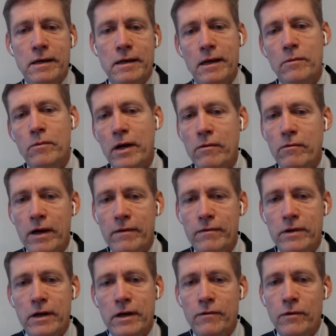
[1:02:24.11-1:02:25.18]
in that way we
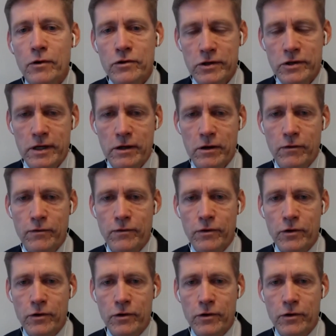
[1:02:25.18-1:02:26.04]
have the diversity of